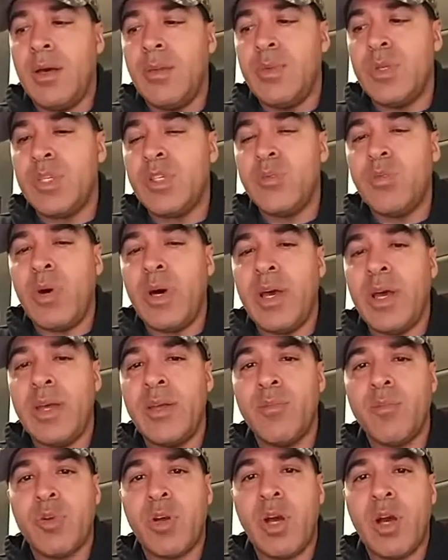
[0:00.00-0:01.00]
This is why
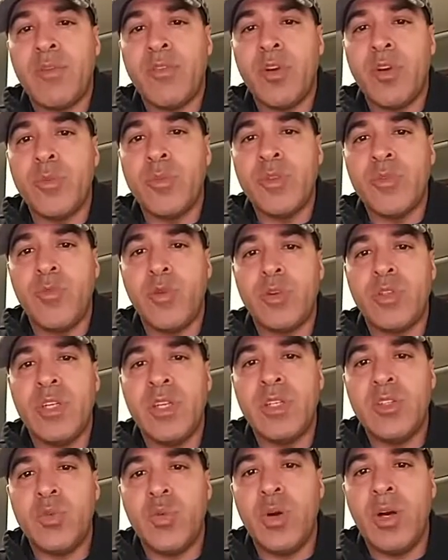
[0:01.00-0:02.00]
in Proverbs
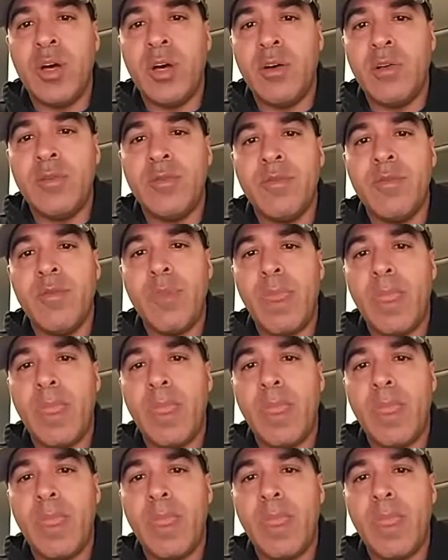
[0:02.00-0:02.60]
14:12,